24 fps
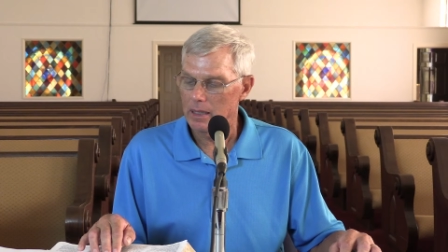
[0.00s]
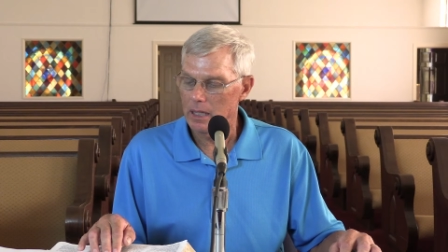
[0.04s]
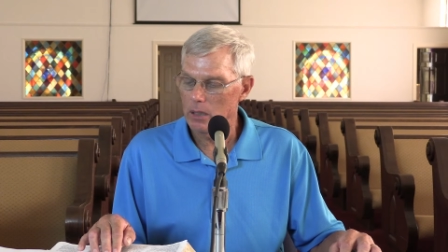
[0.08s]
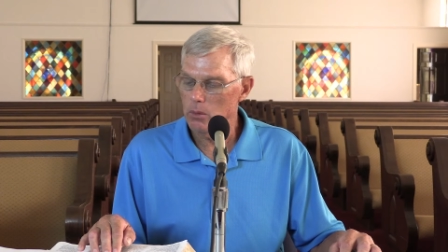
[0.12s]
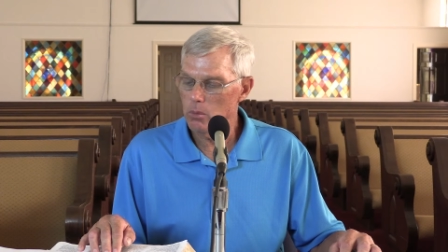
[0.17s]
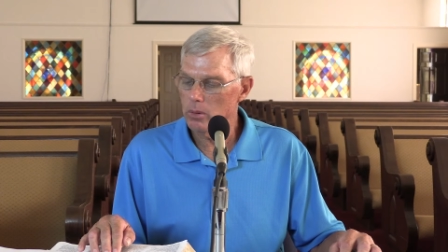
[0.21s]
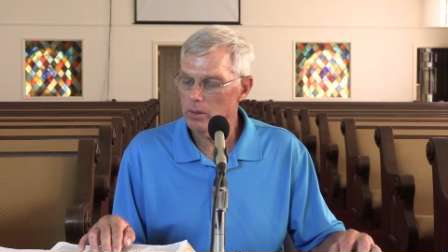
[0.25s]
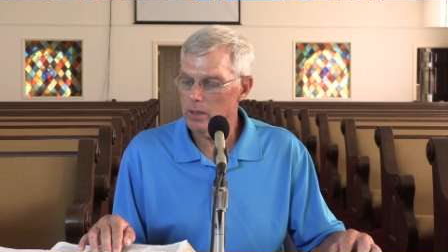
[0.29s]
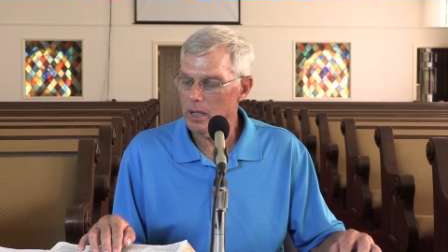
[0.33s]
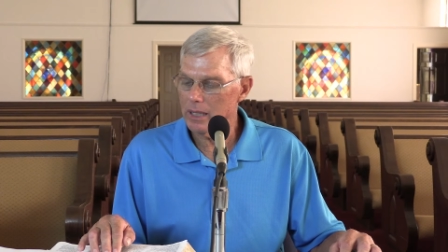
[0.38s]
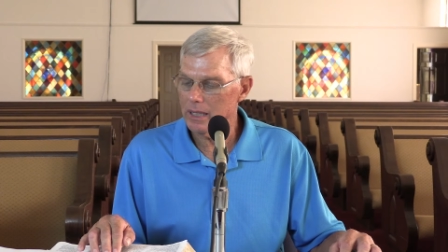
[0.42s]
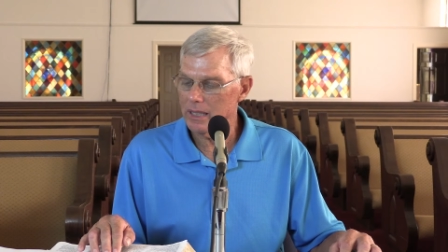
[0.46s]

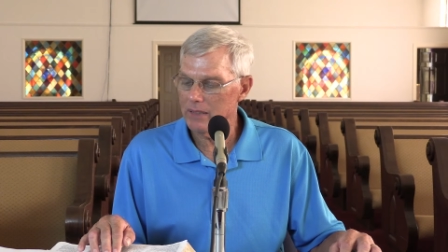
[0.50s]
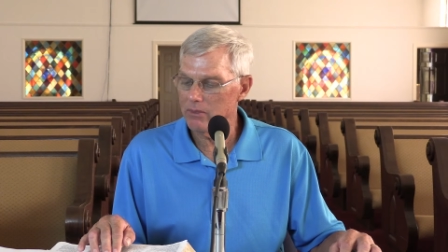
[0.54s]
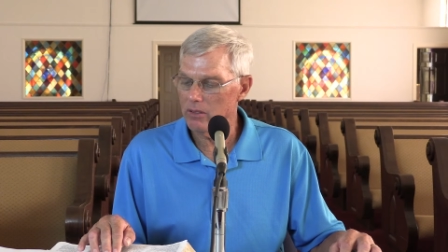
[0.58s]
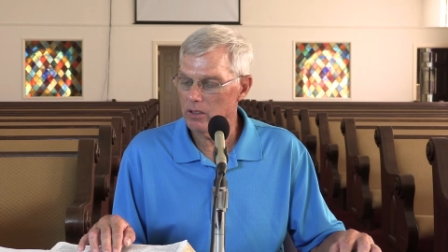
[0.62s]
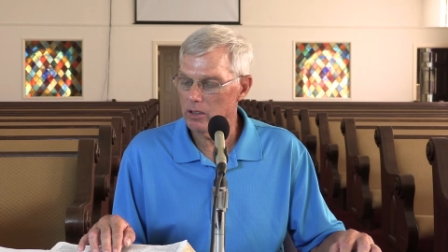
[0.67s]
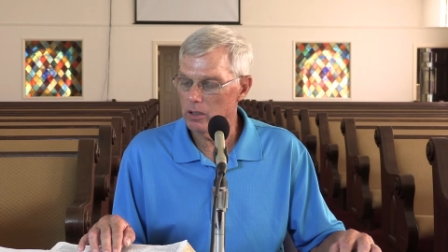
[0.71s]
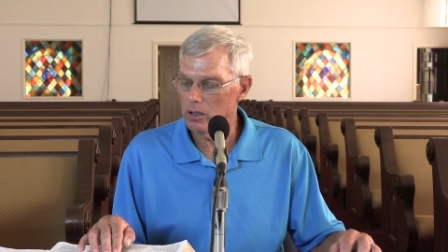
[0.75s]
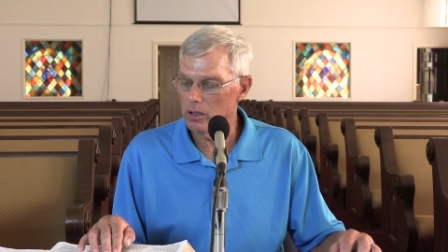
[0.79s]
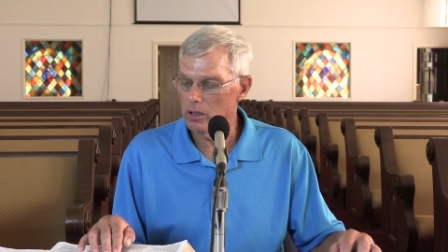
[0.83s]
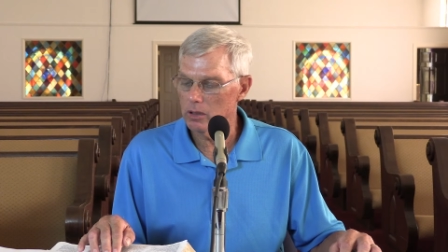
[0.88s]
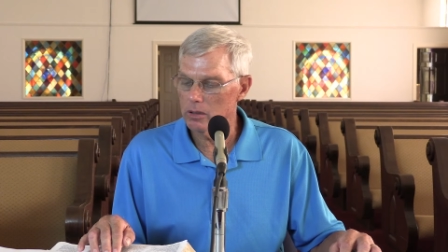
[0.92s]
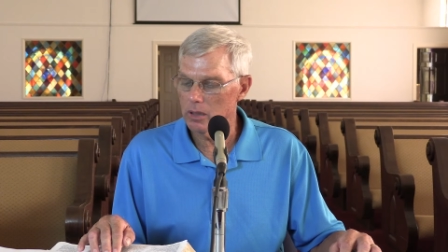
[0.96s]
He would not
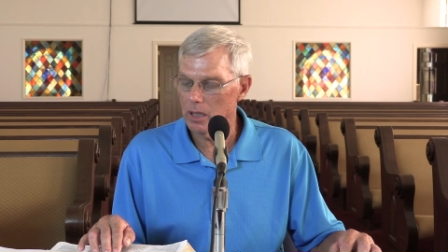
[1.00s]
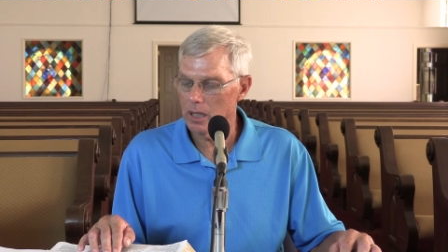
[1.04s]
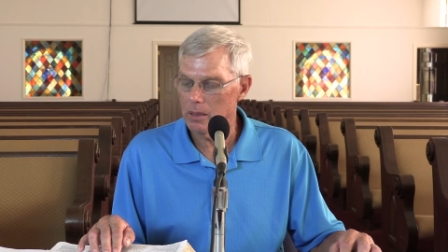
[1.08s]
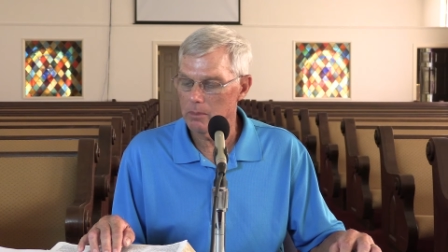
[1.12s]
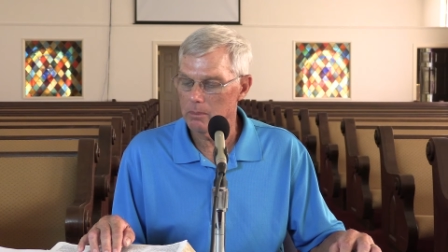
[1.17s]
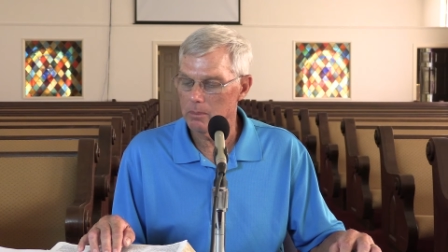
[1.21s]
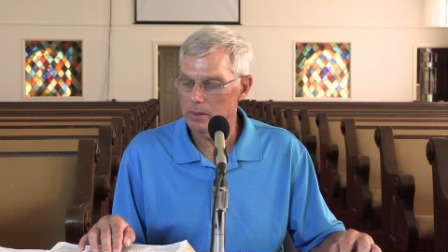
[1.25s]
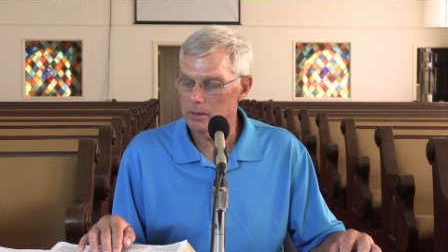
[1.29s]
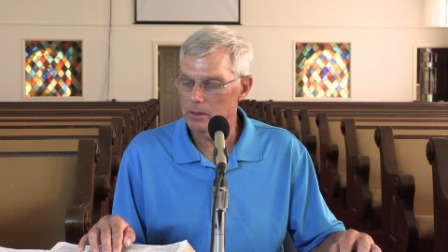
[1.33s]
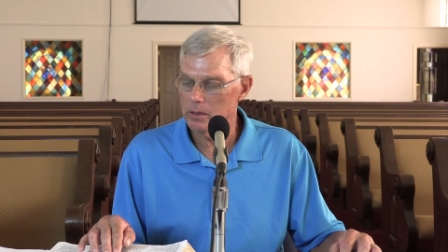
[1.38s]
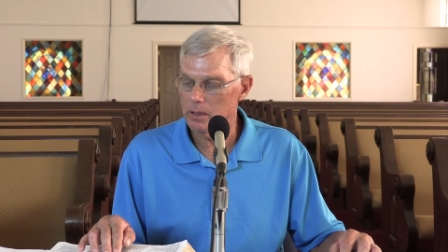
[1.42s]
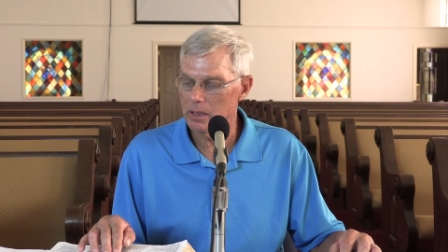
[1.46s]
even look
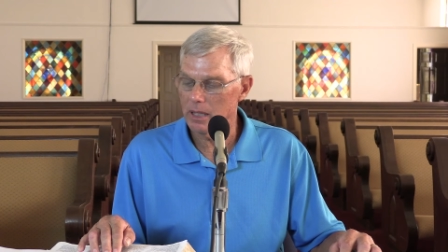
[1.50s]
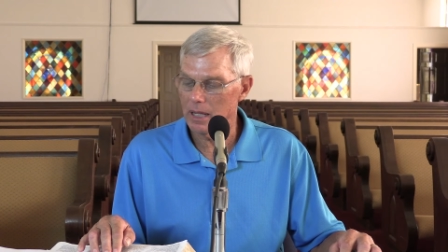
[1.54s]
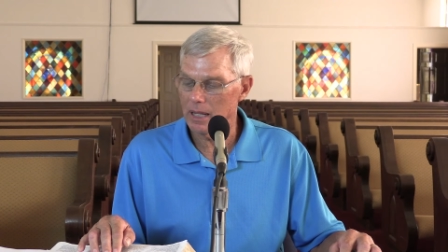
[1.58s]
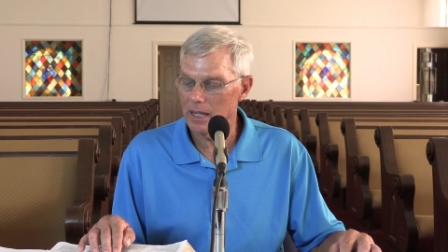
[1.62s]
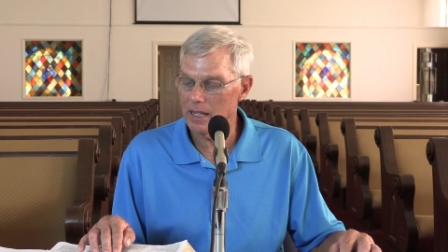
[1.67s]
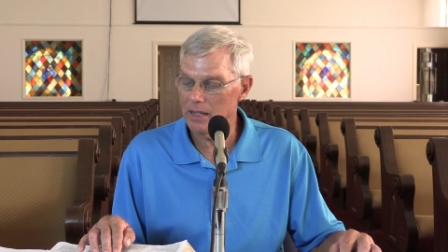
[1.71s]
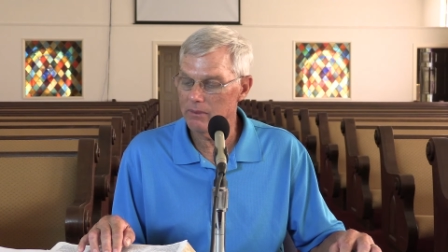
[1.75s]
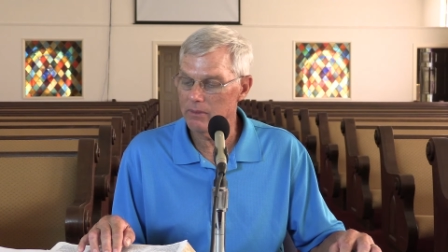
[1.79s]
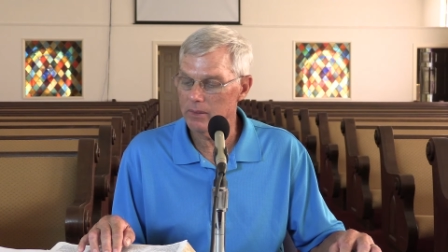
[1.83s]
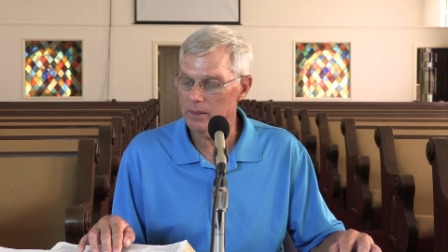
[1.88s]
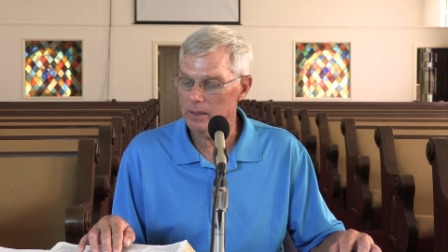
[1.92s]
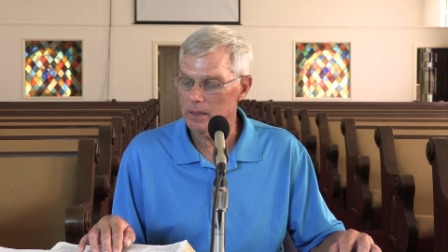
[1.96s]
up to the
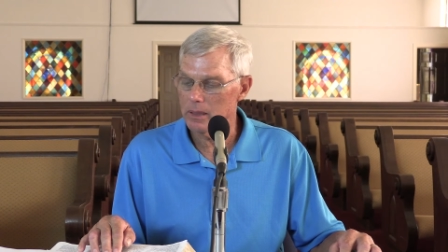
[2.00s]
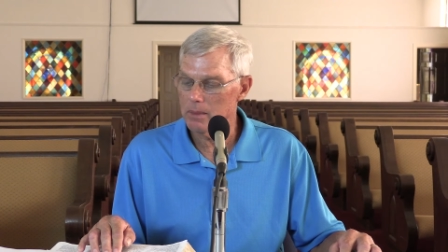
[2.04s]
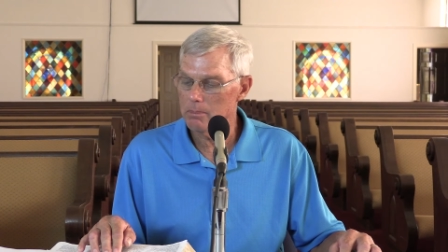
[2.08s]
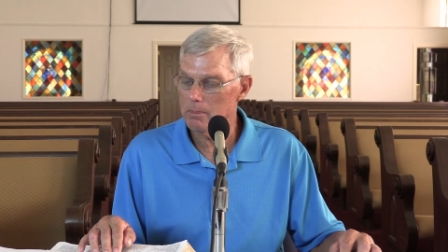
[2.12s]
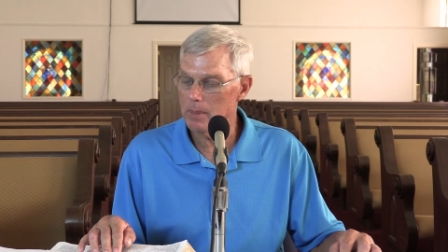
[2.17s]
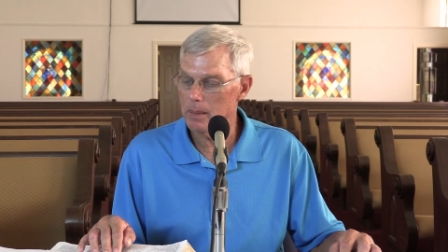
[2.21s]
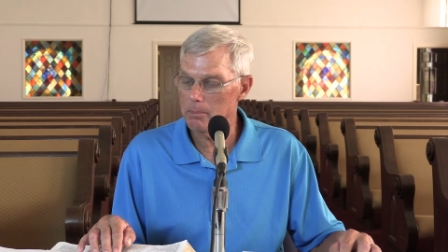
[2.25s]
heaven,